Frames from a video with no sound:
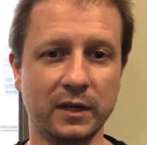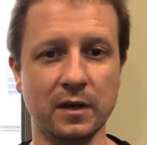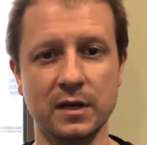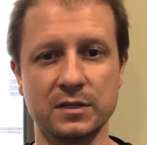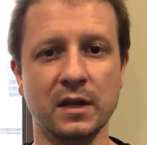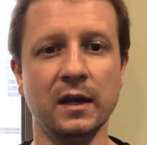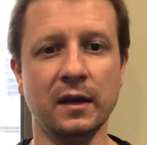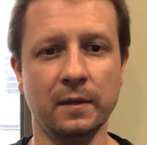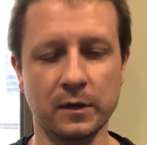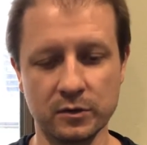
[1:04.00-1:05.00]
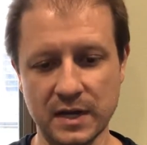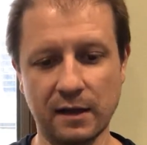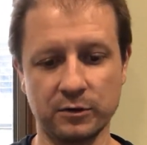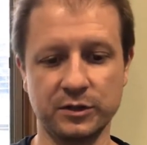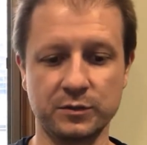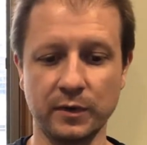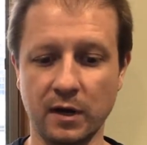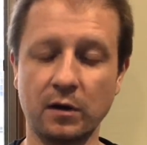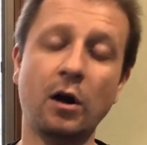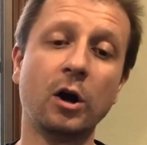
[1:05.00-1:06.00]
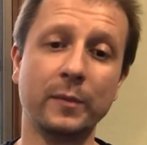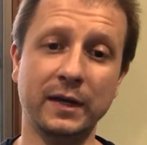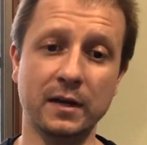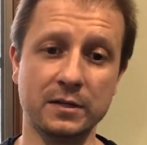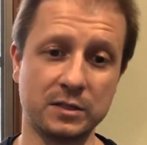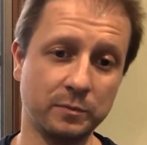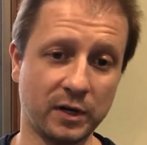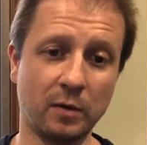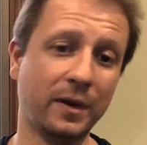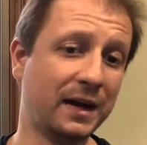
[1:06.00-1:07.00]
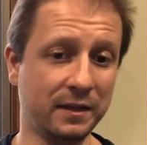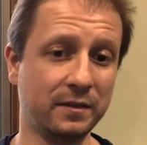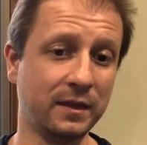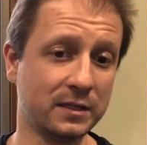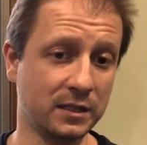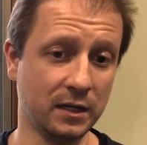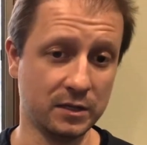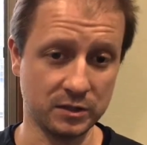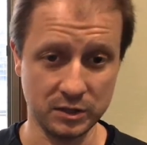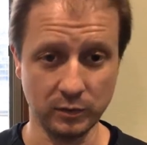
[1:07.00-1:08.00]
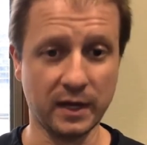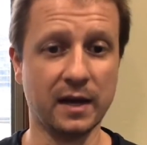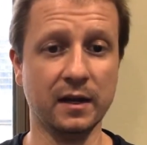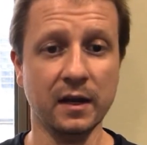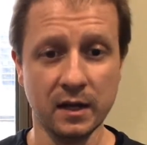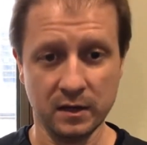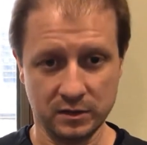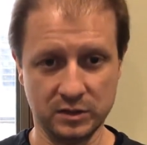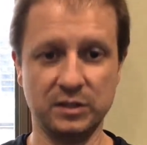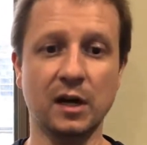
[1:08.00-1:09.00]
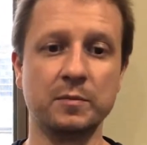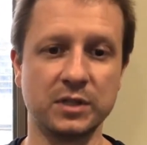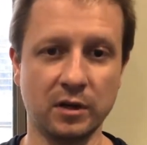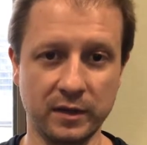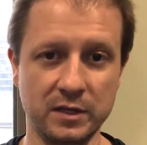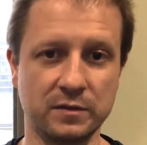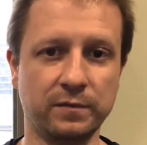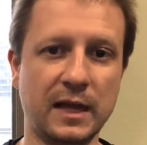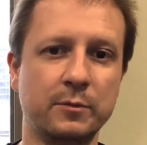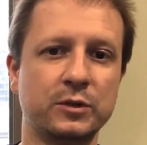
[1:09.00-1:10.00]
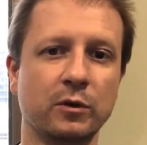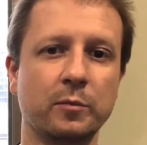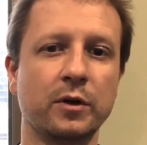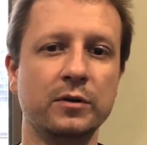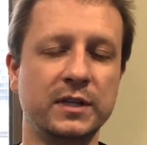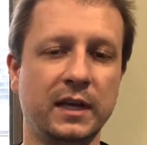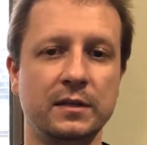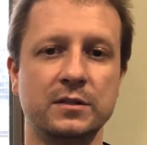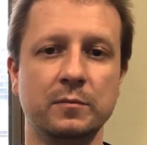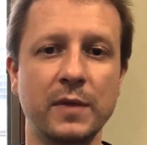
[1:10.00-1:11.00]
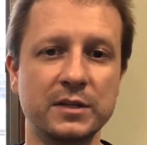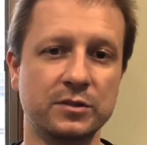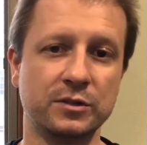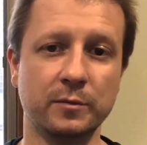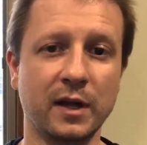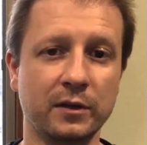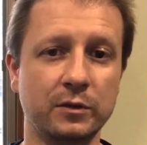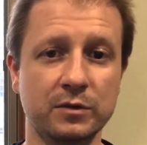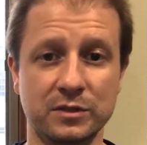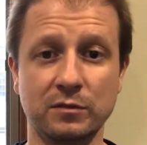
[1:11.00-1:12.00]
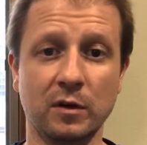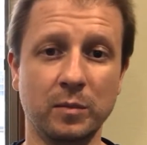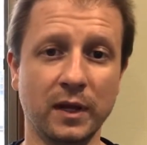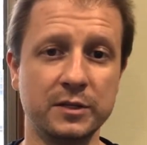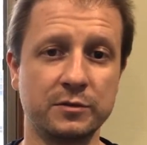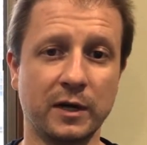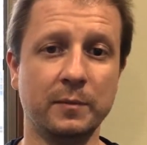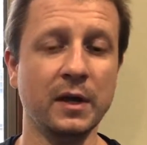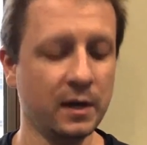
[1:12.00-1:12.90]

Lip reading: because those allergens really aren't harming us, but our body thinks it is, and so it kind of just dumps all these inflammatory proteins and messenger molecules into our bloodstream.